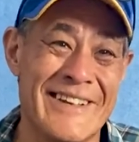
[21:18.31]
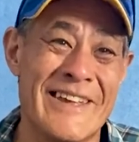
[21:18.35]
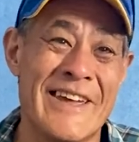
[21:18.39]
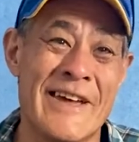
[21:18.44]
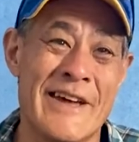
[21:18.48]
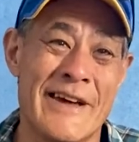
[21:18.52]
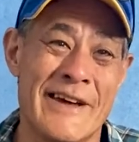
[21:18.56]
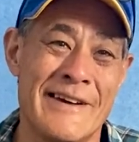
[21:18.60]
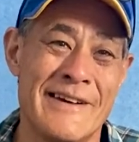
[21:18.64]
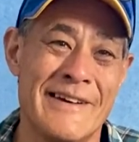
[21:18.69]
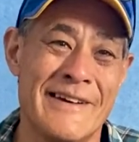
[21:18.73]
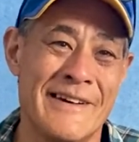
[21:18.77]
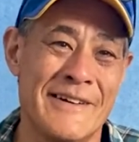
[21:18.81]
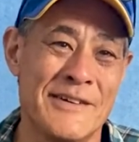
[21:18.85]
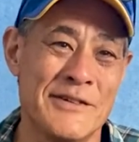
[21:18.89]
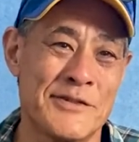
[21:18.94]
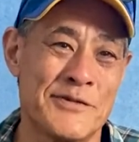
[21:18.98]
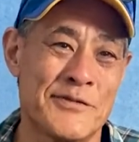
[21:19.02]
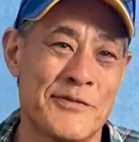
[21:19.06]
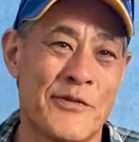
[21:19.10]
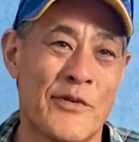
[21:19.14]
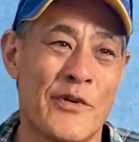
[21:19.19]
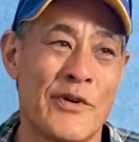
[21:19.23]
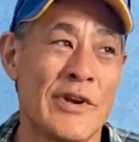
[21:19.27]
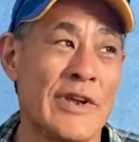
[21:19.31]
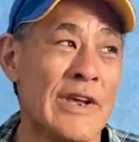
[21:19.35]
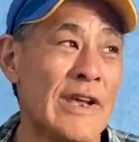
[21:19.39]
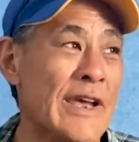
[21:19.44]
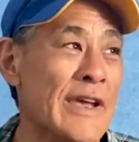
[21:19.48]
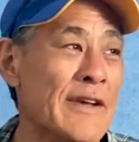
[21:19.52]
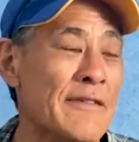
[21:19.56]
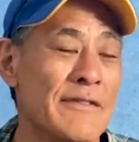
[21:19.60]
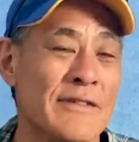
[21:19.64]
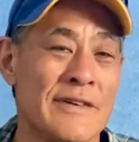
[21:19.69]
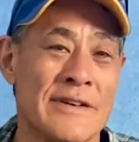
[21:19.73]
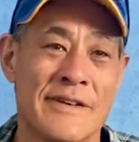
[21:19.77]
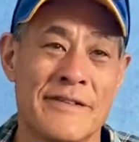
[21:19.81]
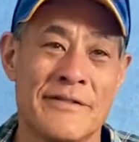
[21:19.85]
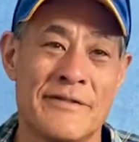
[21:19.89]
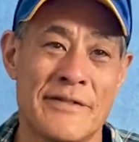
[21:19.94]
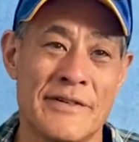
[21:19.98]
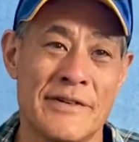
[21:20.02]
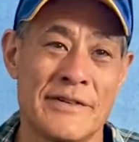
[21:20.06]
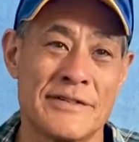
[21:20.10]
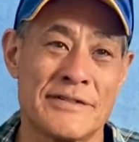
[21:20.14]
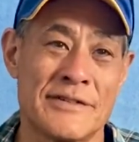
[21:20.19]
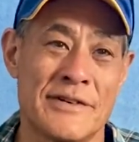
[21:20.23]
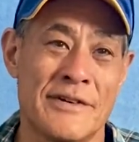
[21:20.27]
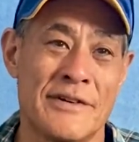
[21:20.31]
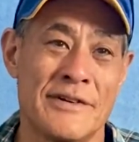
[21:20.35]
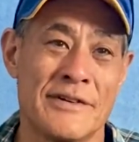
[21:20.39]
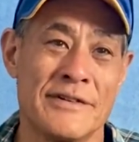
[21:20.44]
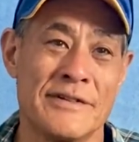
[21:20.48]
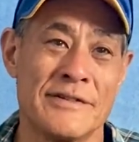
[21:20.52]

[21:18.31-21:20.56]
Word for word: Yeah, I was 48 when I first started